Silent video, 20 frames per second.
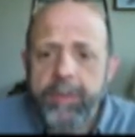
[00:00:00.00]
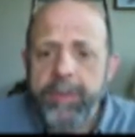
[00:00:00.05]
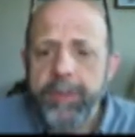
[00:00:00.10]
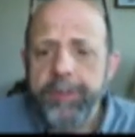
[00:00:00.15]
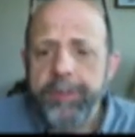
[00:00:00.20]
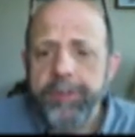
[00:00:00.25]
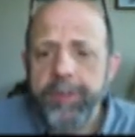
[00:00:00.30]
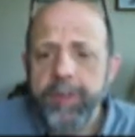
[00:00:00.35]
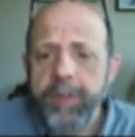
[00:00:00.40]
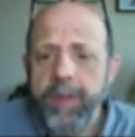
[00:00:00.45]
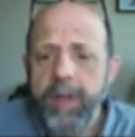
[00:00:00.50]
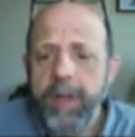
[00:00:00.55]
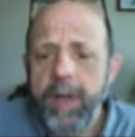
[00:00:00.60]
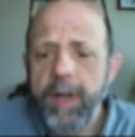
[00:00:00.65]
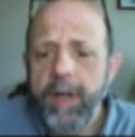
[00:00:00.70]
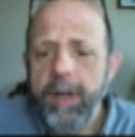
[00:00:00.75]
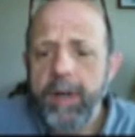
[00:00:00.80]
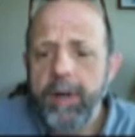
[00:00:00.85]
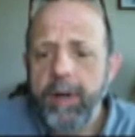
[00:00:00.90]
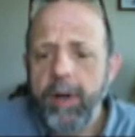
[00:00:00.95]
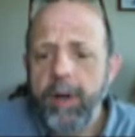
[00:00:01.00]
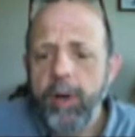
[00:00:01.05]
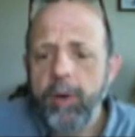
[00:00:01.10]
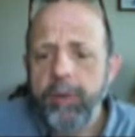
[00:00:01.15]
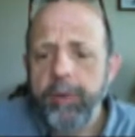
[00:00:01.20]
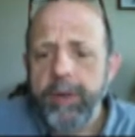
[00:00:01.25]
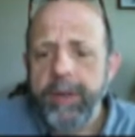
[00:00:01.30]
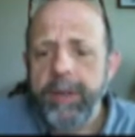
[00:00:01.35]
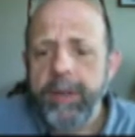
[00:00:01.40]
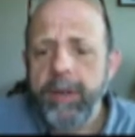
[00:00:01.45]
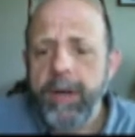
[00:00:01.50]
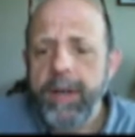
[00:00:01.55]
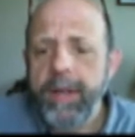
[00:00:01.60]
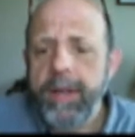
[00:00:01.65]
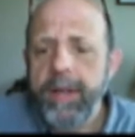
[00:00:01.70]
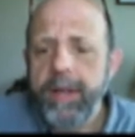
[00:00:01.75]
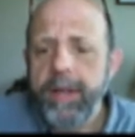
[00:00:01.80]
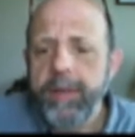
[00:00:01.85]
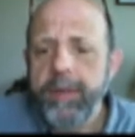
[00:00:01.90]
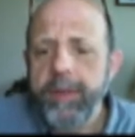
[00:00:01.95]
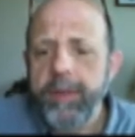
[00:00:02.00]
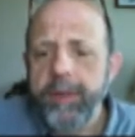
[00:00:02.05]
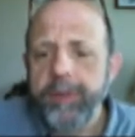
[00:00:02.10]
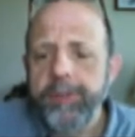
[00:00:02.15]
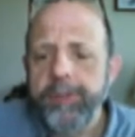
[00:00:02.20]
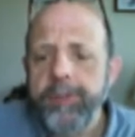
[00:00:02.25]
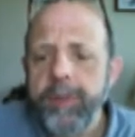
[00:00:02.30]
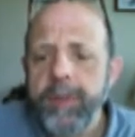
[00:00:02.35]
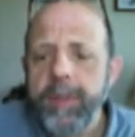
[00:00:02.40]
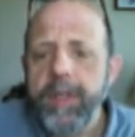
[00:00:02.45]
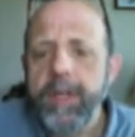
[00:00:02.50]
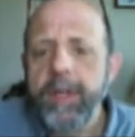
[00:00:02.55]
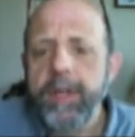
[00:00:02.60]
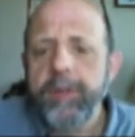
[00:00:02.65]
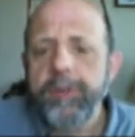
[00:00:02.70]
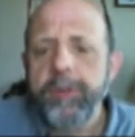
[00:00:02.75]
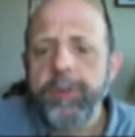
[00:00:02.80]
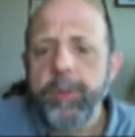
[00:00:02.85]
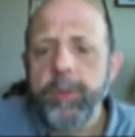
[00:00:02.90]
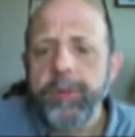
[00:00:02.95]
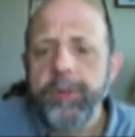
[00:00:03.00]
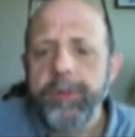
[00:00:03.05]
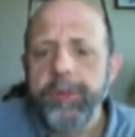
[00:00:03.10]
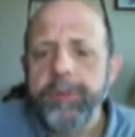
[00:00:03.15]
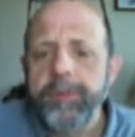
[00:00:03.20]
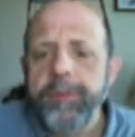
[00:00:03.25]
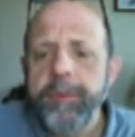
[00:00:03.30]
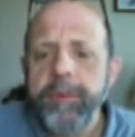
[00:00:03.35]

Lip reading: This over here, I like this, the like sources.